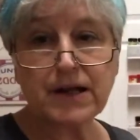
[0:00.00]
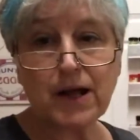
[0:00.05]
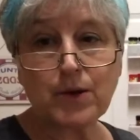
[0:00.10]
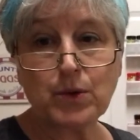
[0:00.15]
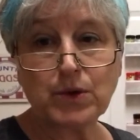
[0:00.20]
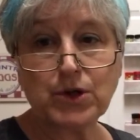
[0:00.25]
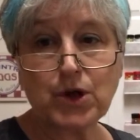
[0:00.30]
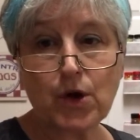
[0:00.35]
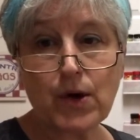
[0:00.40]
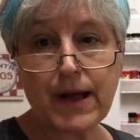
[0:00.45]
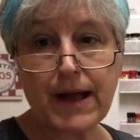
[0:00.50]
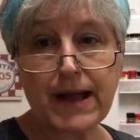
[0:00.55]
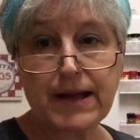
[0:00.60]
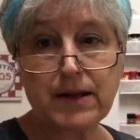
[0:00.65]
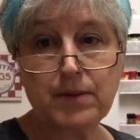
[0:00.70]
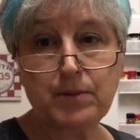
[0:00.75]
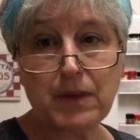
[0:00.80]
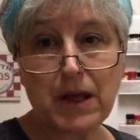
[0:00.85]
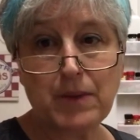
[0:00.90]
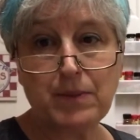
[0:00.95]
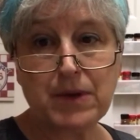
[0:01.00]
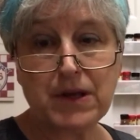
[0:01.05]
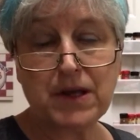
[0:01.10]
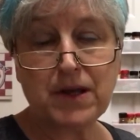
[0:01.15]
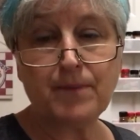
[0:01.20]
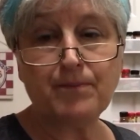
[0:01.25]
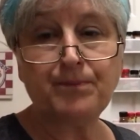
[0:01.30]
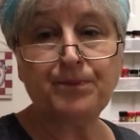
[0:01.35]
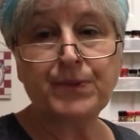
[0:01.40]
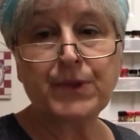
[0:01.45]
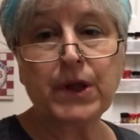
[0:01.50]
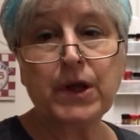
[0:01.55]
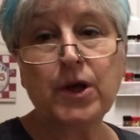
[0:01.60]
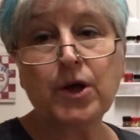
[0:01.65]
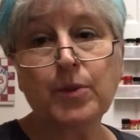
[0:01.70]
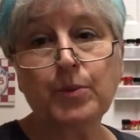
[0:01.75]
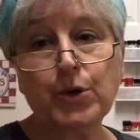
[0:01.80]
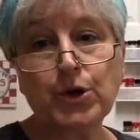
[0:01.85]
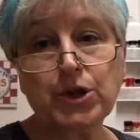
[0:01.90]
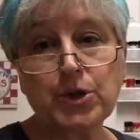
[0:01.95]
I would go ahead and maybe
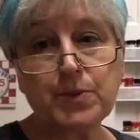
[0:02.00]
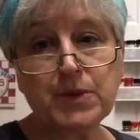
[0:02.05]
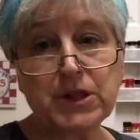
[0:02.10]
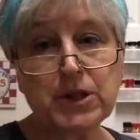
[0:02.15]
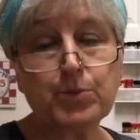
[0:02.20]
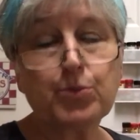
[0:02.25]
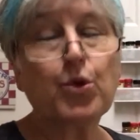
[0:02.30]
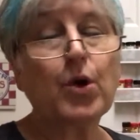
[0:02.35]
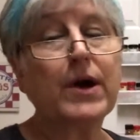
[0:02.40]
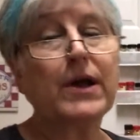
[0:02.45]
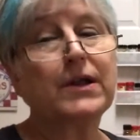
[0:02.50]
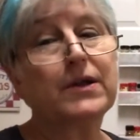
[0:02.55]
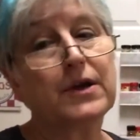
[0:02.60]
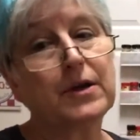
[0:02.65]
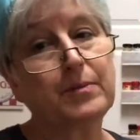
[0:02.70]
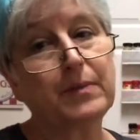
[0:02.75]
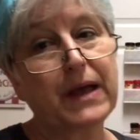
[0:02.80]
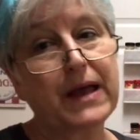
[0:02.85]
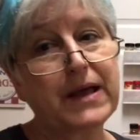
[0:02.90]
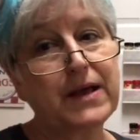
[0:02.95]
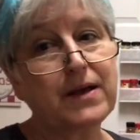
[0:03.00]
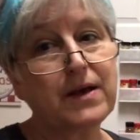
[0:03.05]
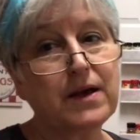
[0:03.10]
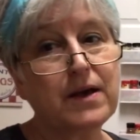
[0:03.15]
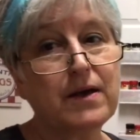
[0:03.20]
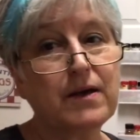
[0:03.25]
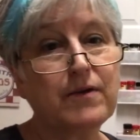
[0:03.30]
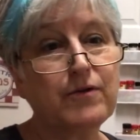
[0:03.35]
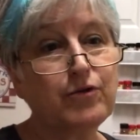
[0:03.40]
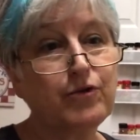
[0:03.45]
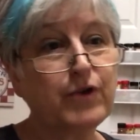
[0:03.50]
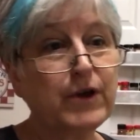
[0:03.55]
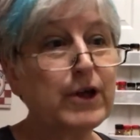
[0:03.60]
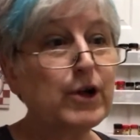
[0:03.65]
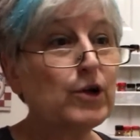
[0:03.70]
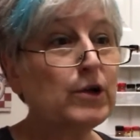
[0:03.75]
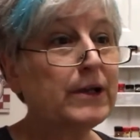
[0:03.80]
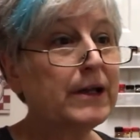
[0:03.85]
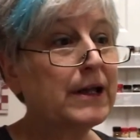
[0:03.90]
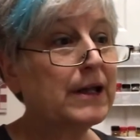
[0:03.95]
put them in the broiler and make
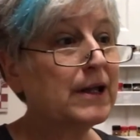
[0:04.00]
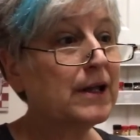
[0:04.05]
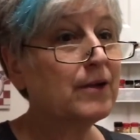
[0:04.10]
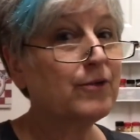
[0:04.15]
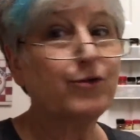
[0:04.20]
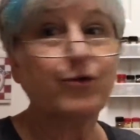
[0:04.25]
fingerling